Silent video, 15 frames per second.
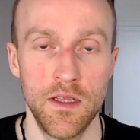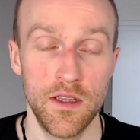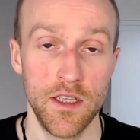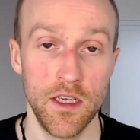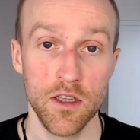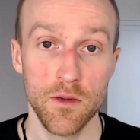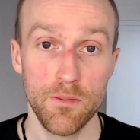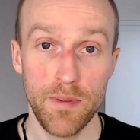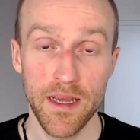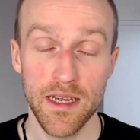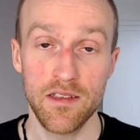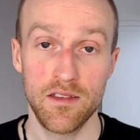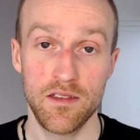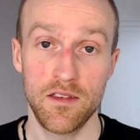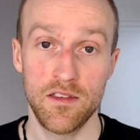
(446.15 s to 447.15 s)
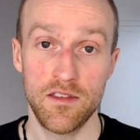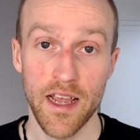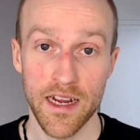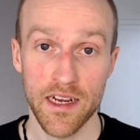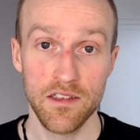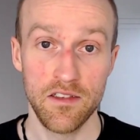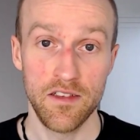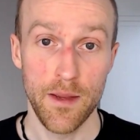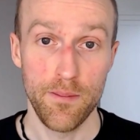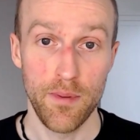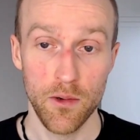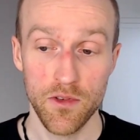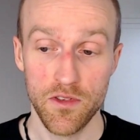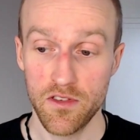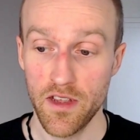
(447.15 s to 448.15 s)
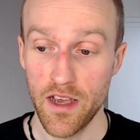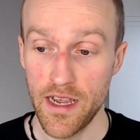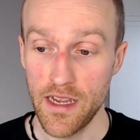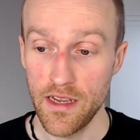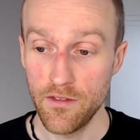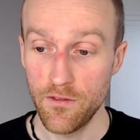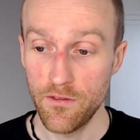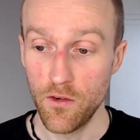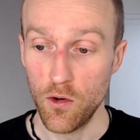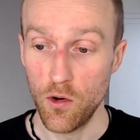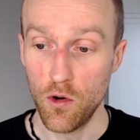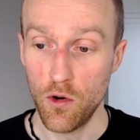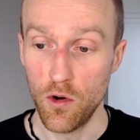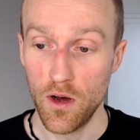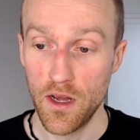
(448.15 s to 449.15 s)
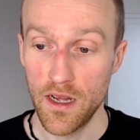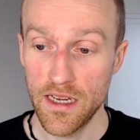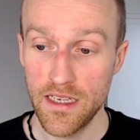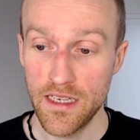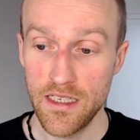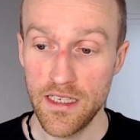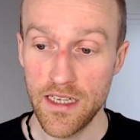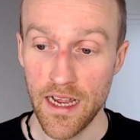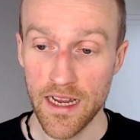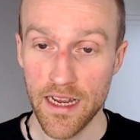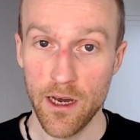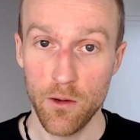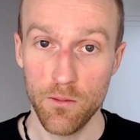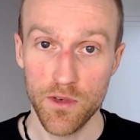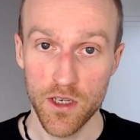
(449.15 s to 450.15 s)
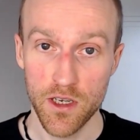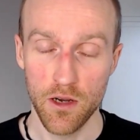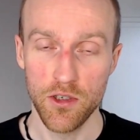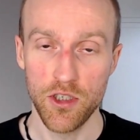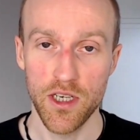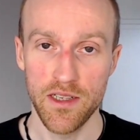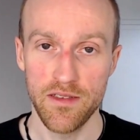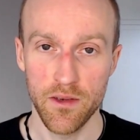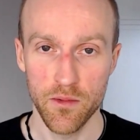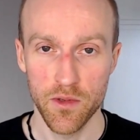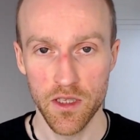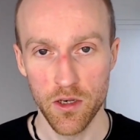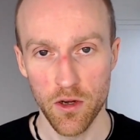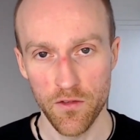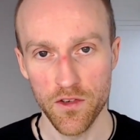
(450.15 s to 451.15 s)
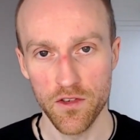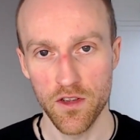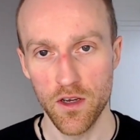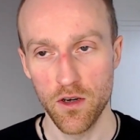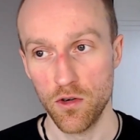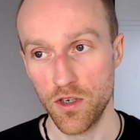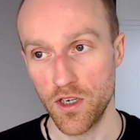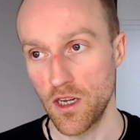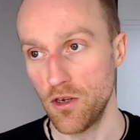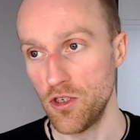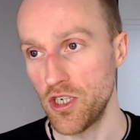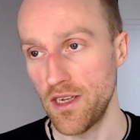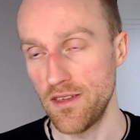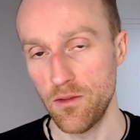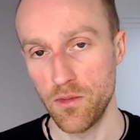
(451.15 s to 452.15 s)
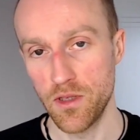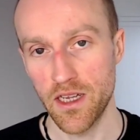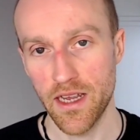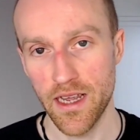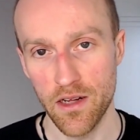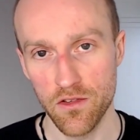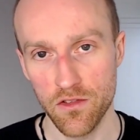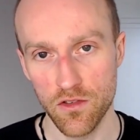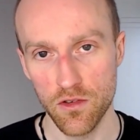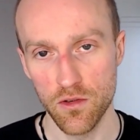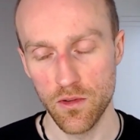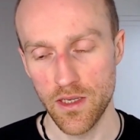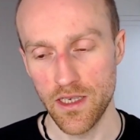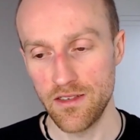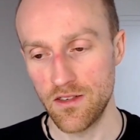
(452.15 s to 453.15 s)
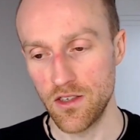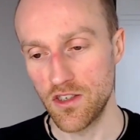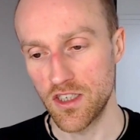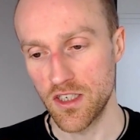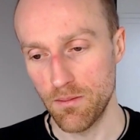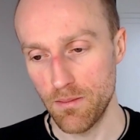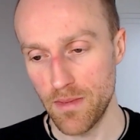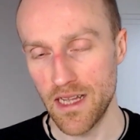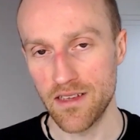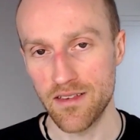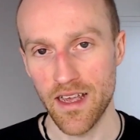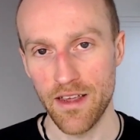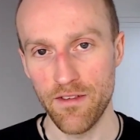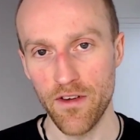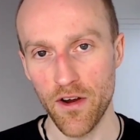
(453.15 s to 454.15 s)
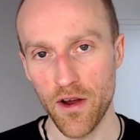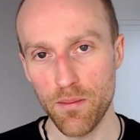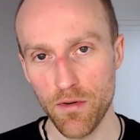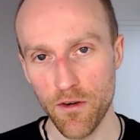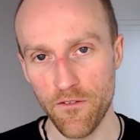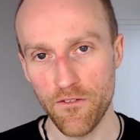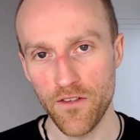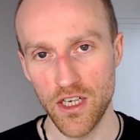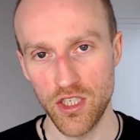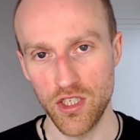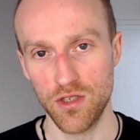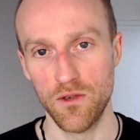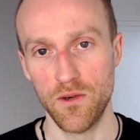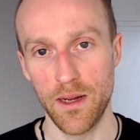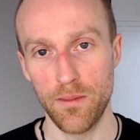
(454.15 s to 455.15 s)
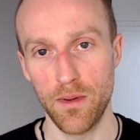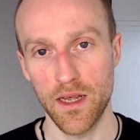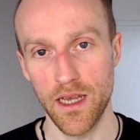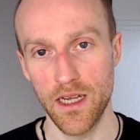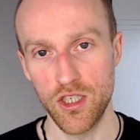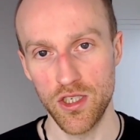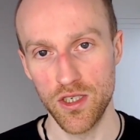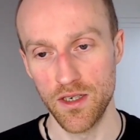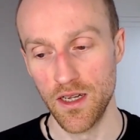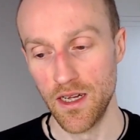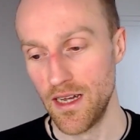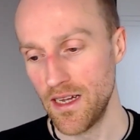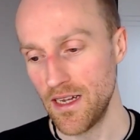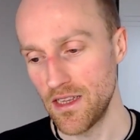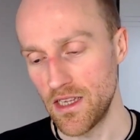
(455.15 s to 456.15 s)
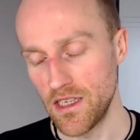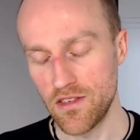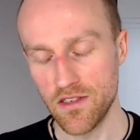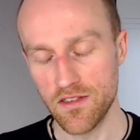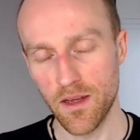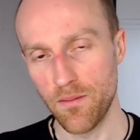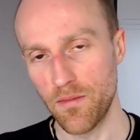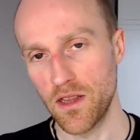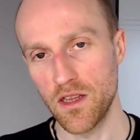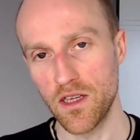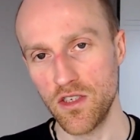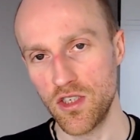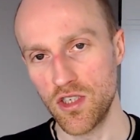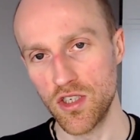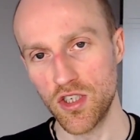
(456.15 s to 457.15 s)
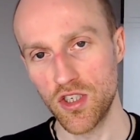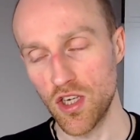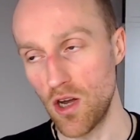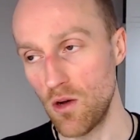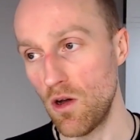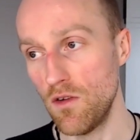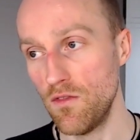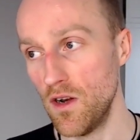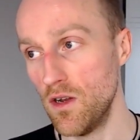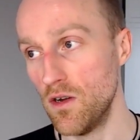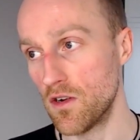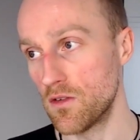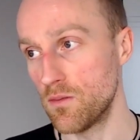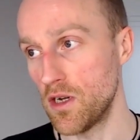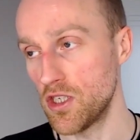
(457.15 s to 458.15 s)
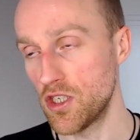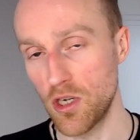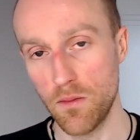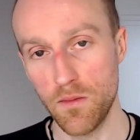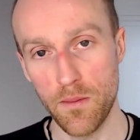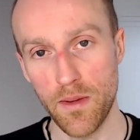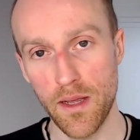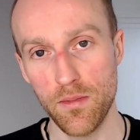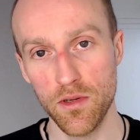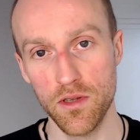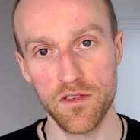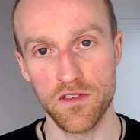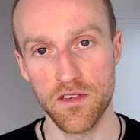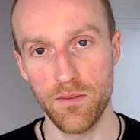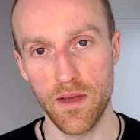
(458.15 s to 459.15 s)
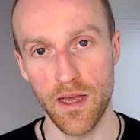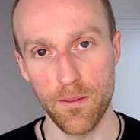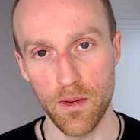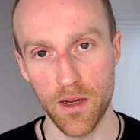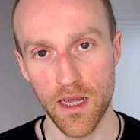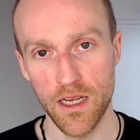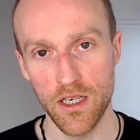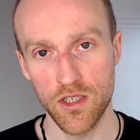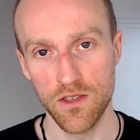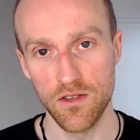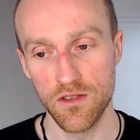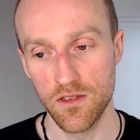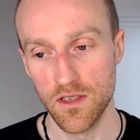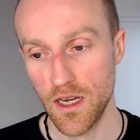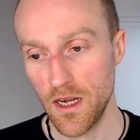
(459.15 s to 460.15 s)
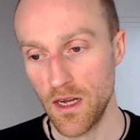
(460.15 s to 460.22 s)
The other big second tip I would say for getting help negotiating with an officer or negotiating with a council is to submit a very professional application. This is something that is just so overlooked by so many people that submit applications.